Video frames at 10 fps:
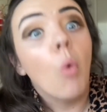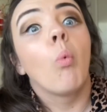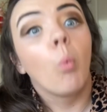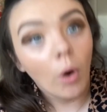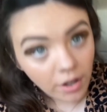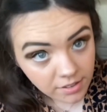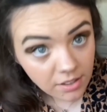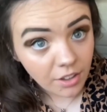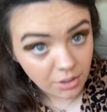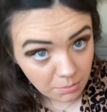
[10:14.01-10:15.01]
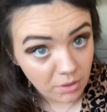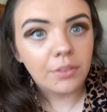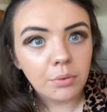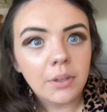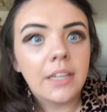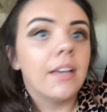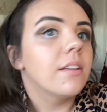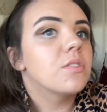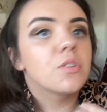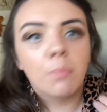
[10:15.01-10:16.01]
worked on the movie, 3,
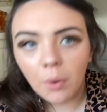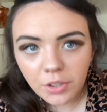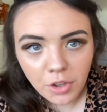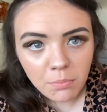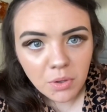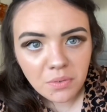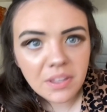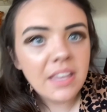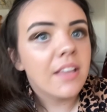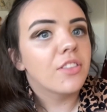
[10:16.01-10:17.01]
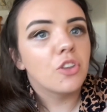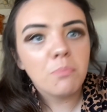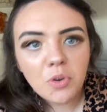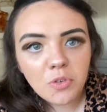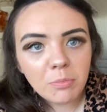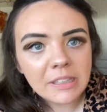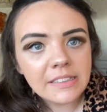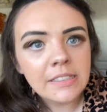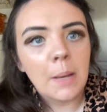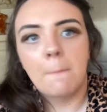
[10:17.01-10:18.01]
supported the movie, the
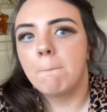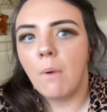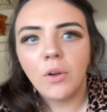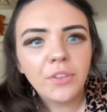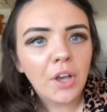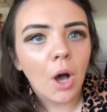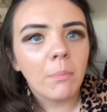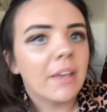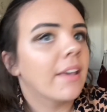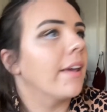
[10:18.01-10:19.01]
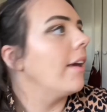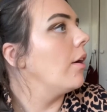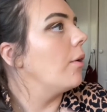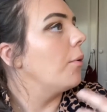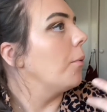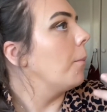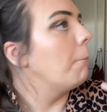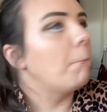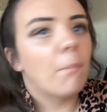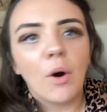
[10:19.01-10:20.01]
movement, bought the comic,
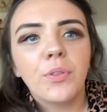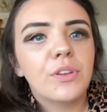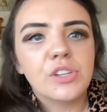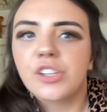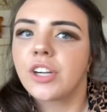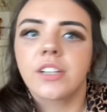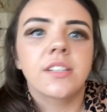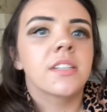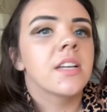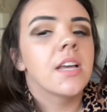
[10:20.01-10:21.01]
bought the shirt,